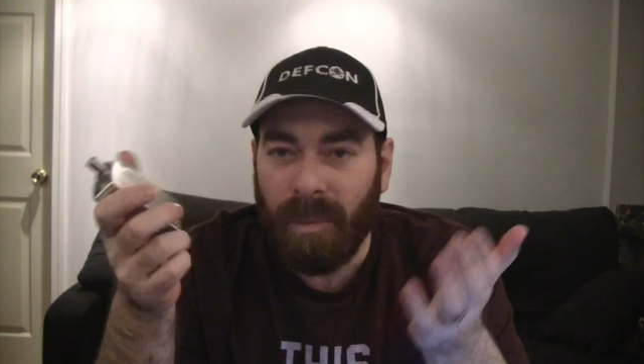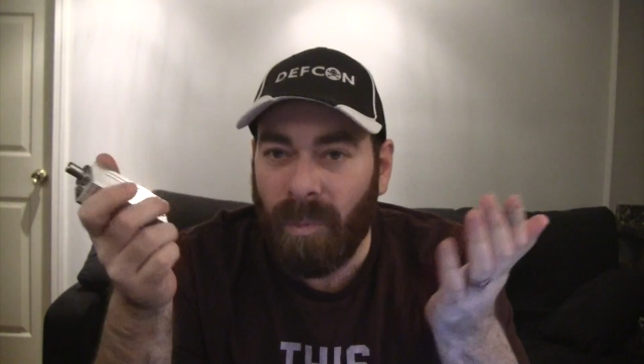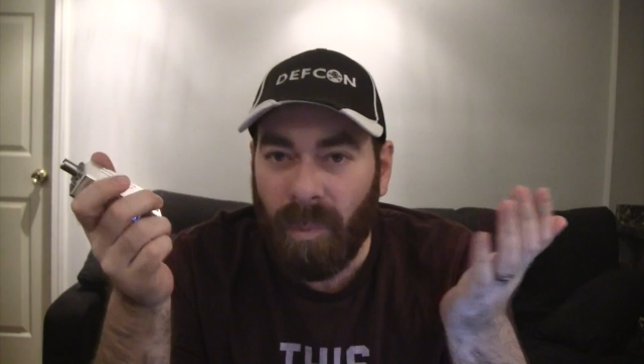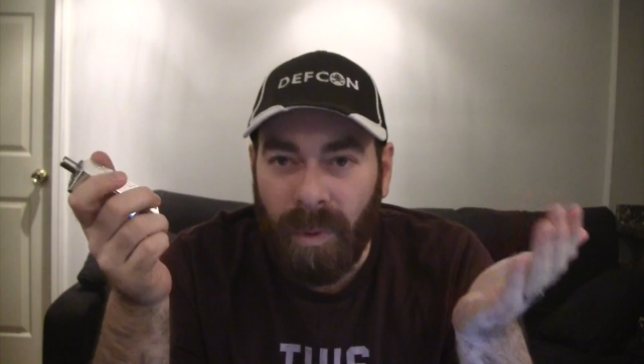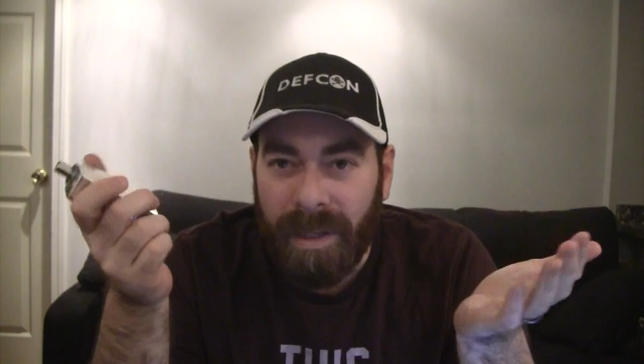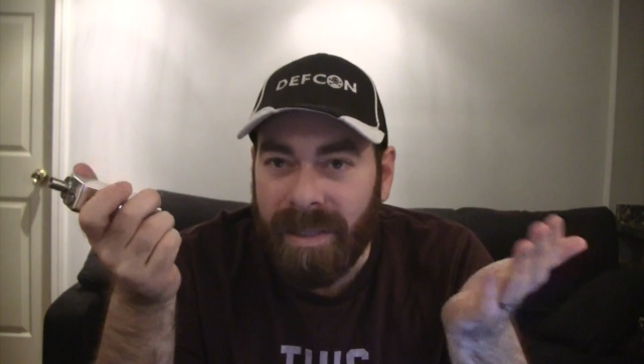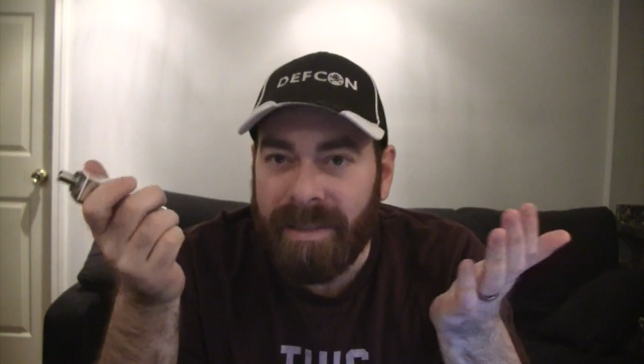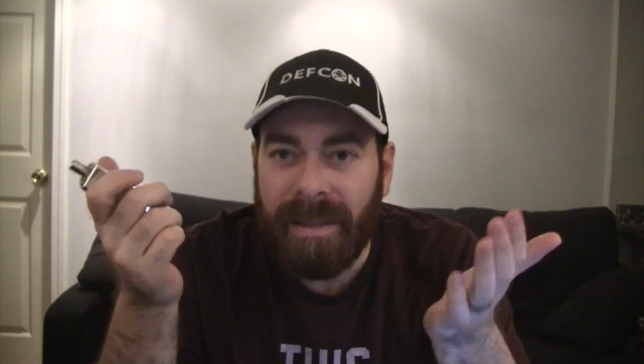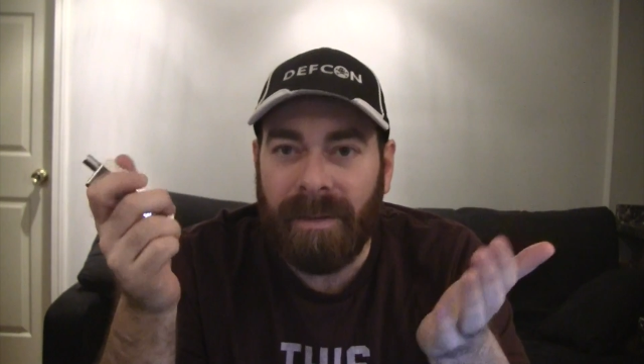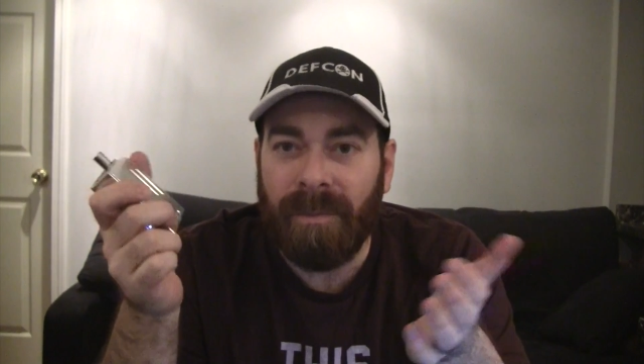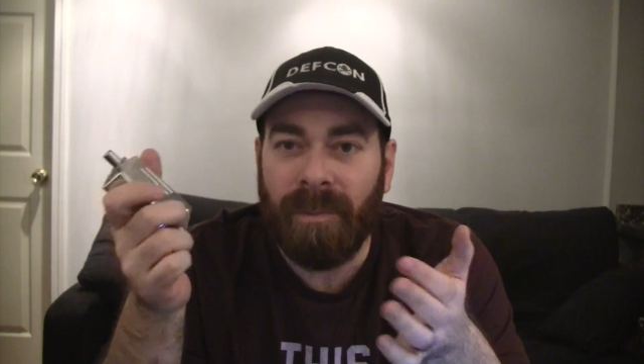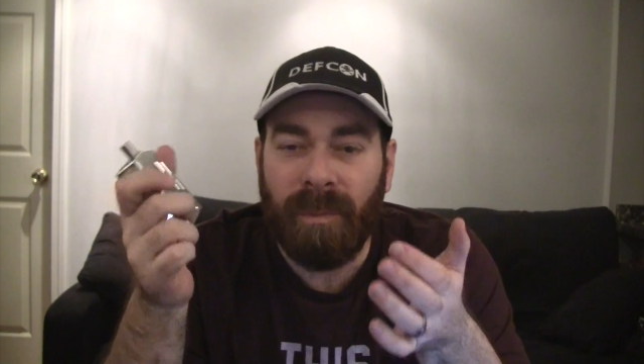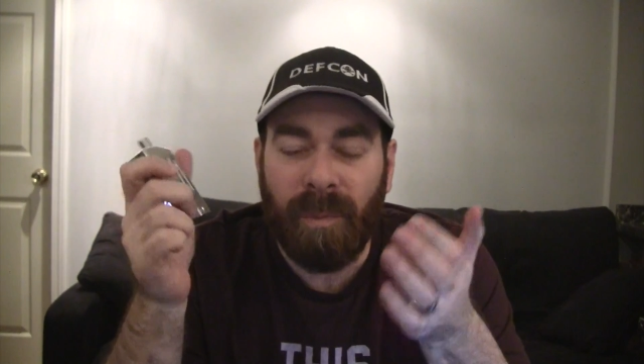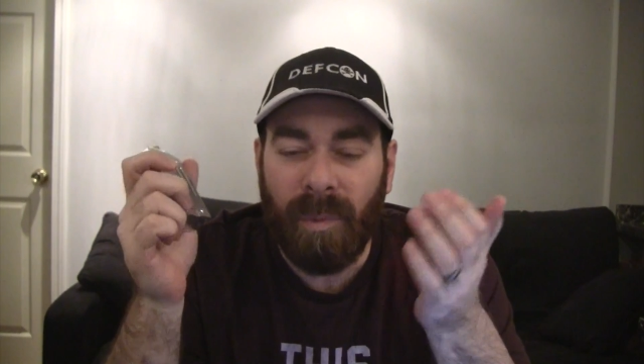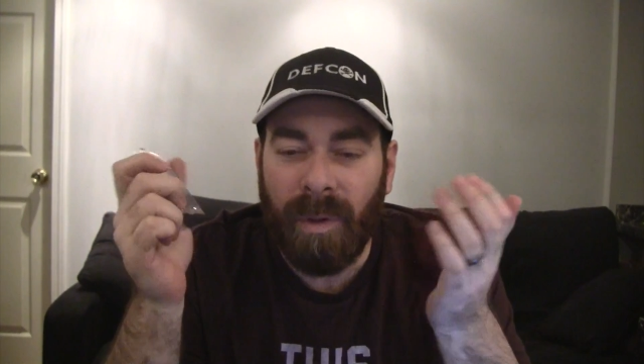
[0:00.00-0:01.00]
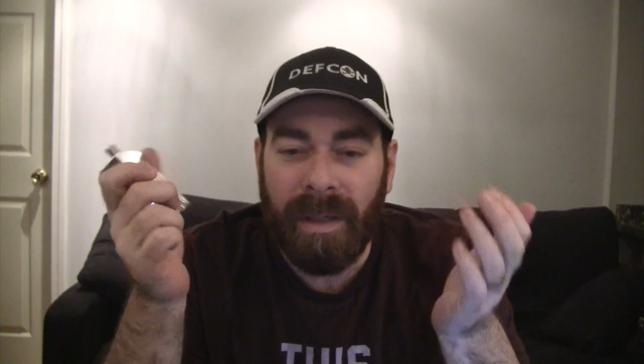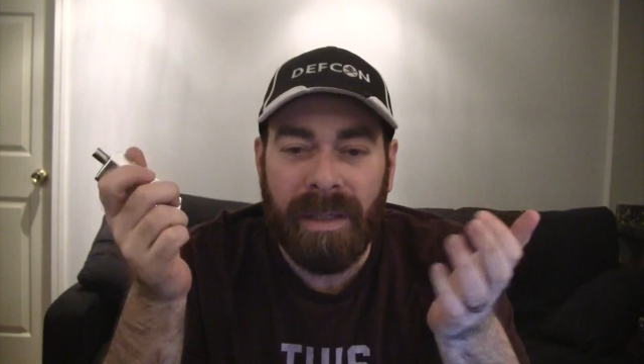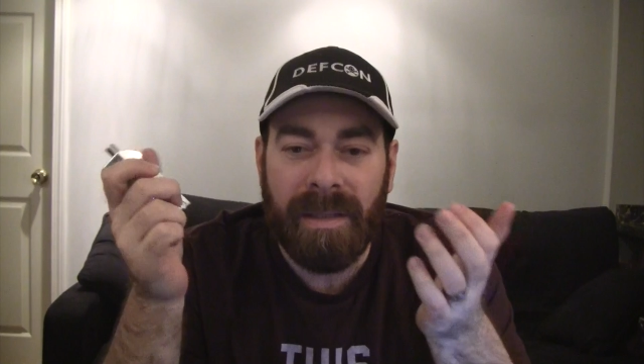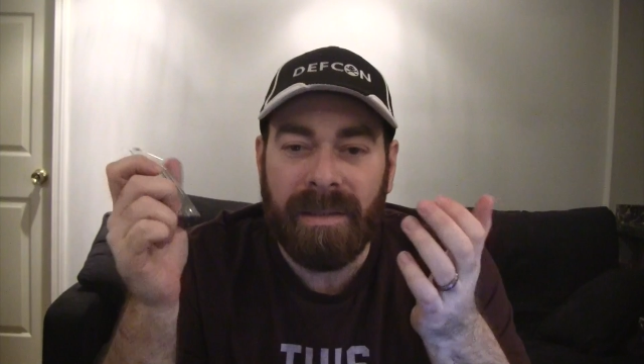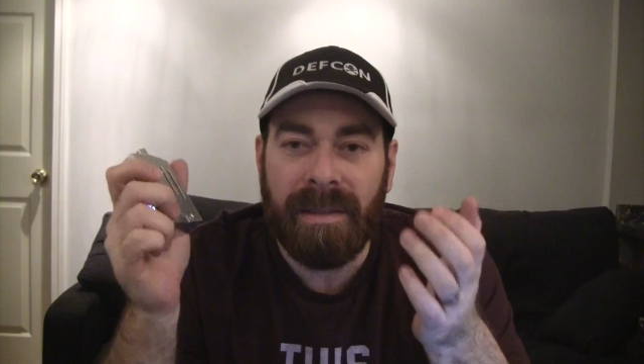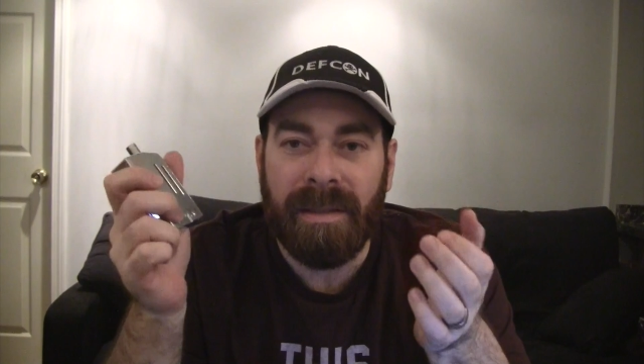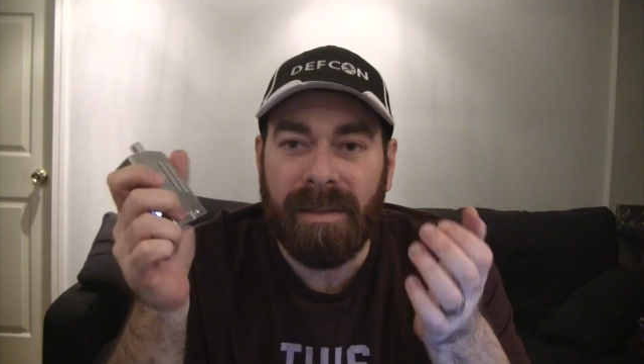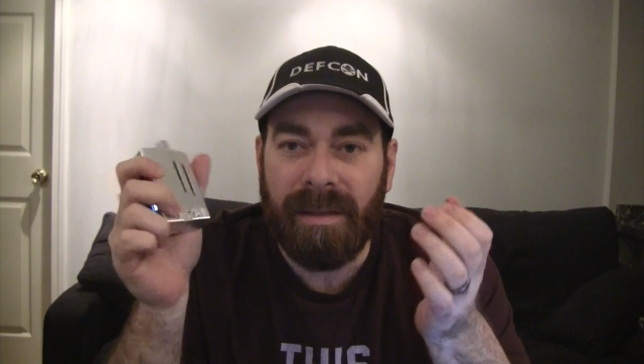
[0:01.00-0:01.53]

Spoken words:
what is it? What is the